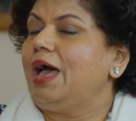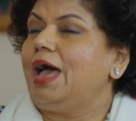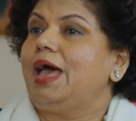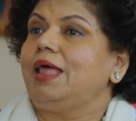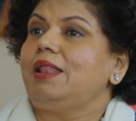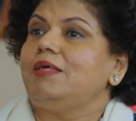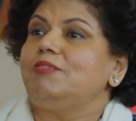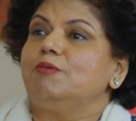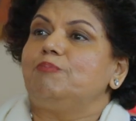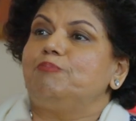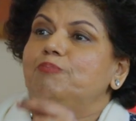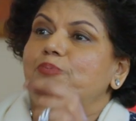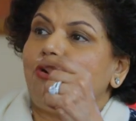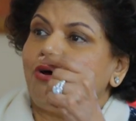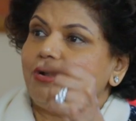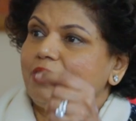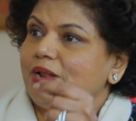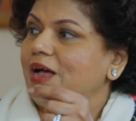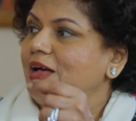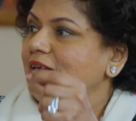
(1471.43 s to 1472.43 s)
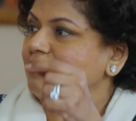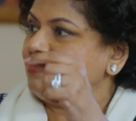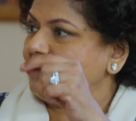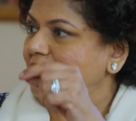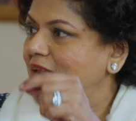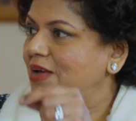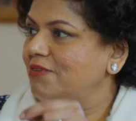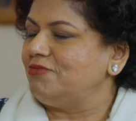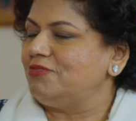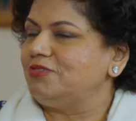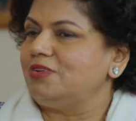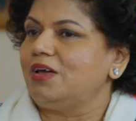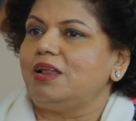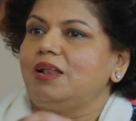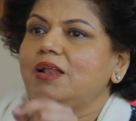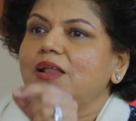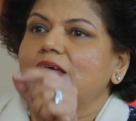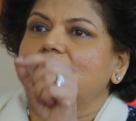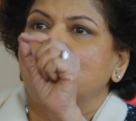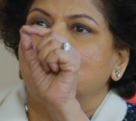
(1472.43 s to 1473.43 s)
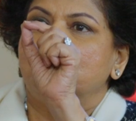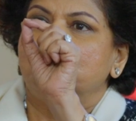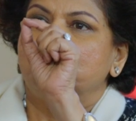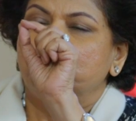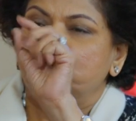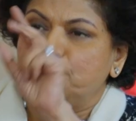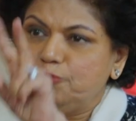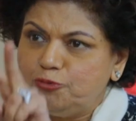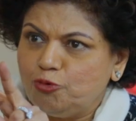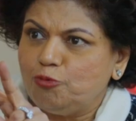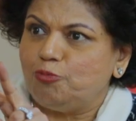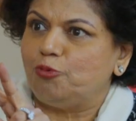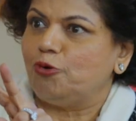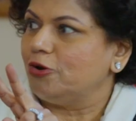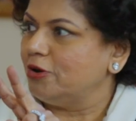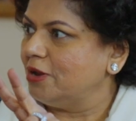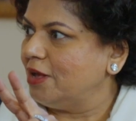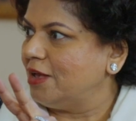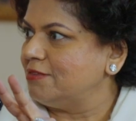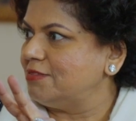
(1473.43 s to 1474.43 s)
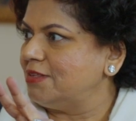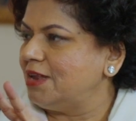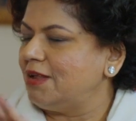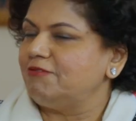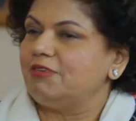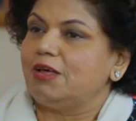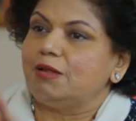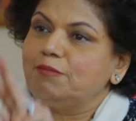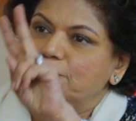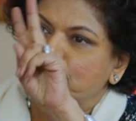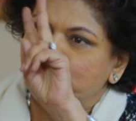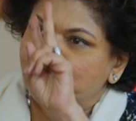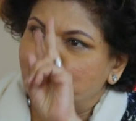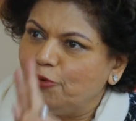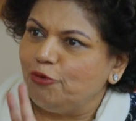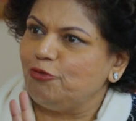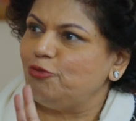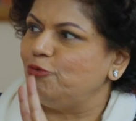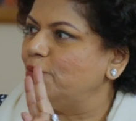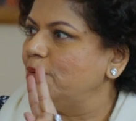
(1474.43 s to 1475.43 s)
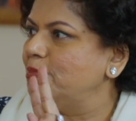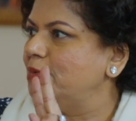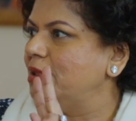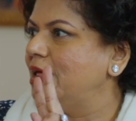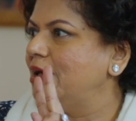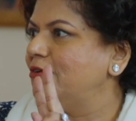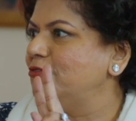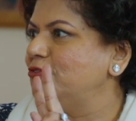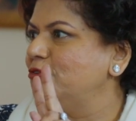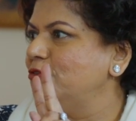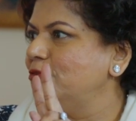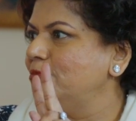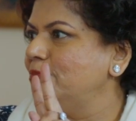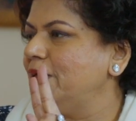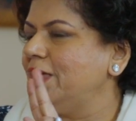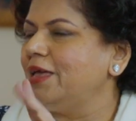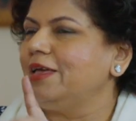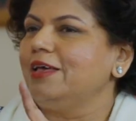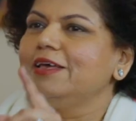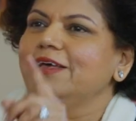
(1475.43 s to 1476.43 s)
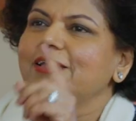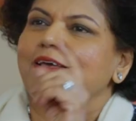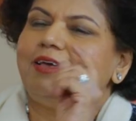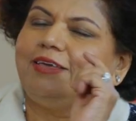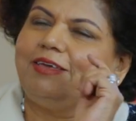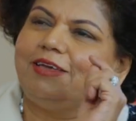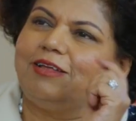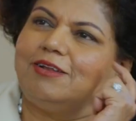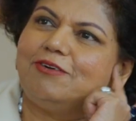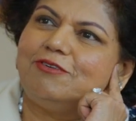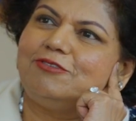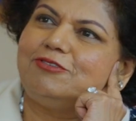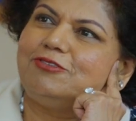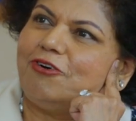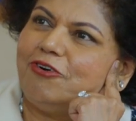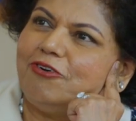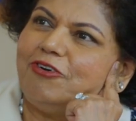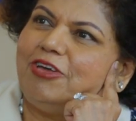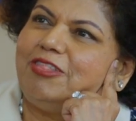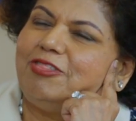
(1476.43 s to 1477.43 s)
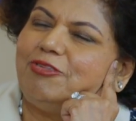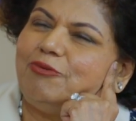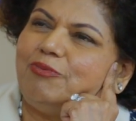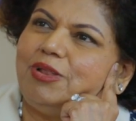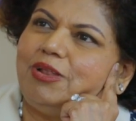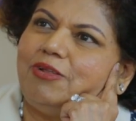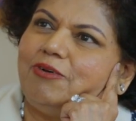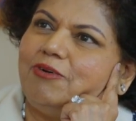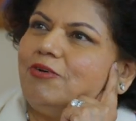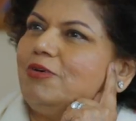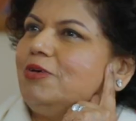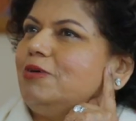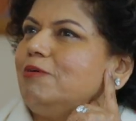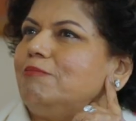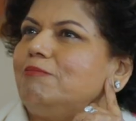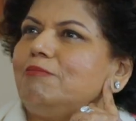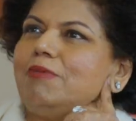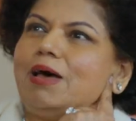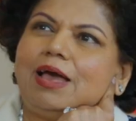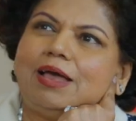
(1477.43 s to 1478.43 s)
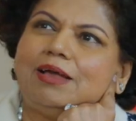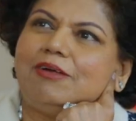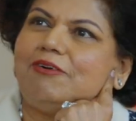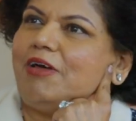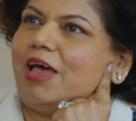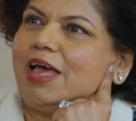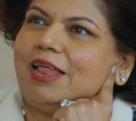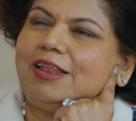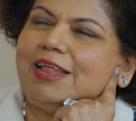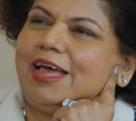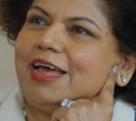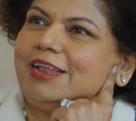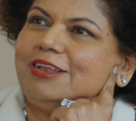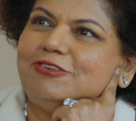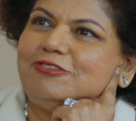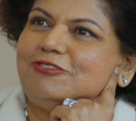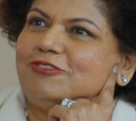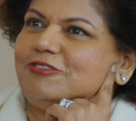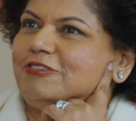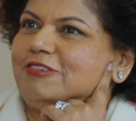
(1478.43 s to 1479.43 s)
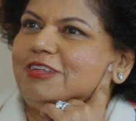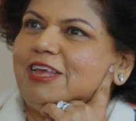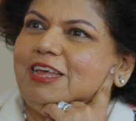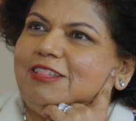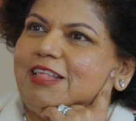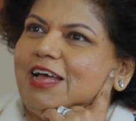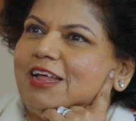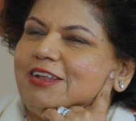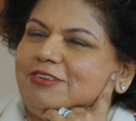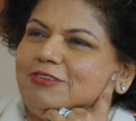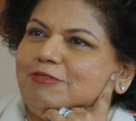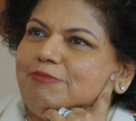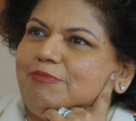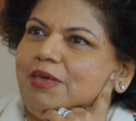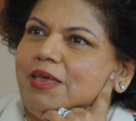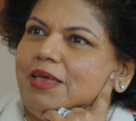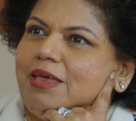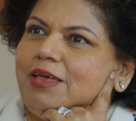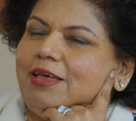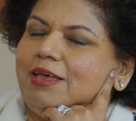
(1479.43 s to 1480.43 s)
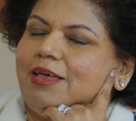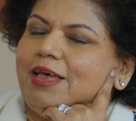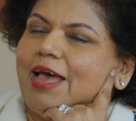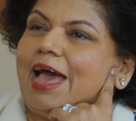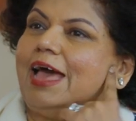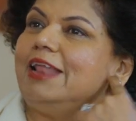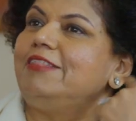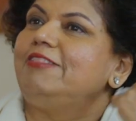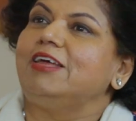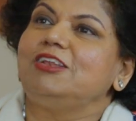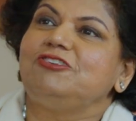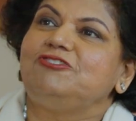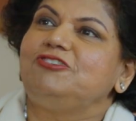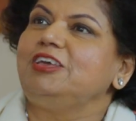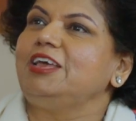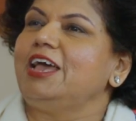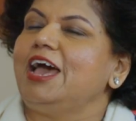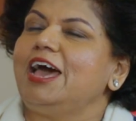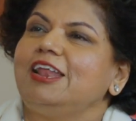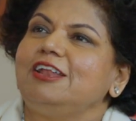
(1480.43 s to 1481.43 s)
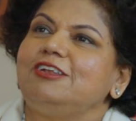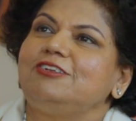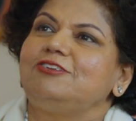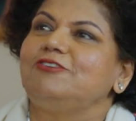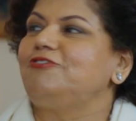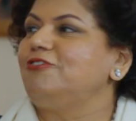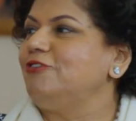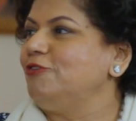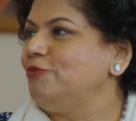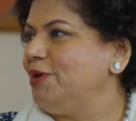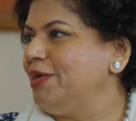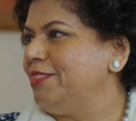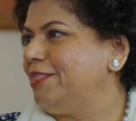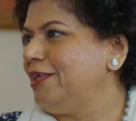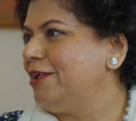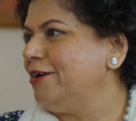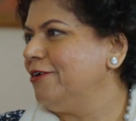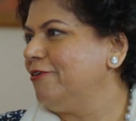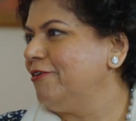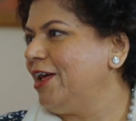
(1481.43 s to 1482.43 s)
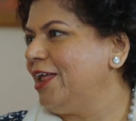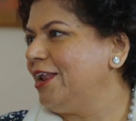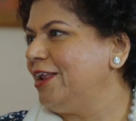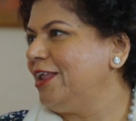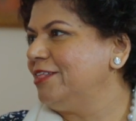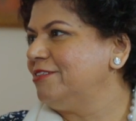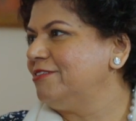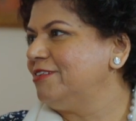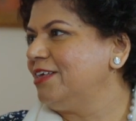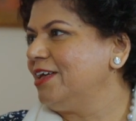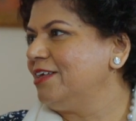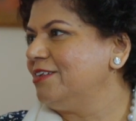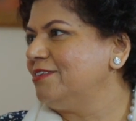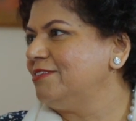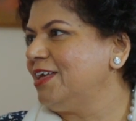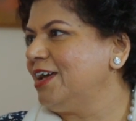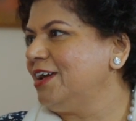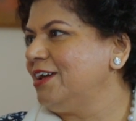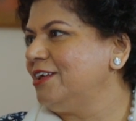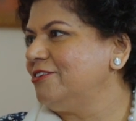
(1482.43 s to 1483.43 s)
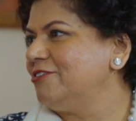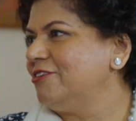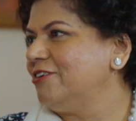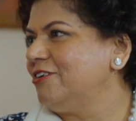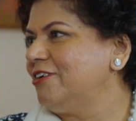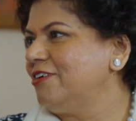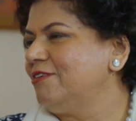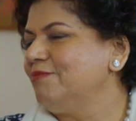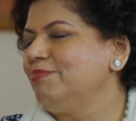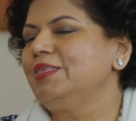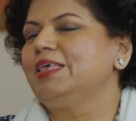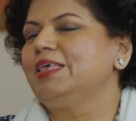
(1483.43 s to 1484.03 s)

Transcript: And in the podcast that I've done, two podcasts that I've done, both women have told me, you know, Doggy in the Window, my granddad used to sing that to me. And then she had a different way that her granddad sang it to her.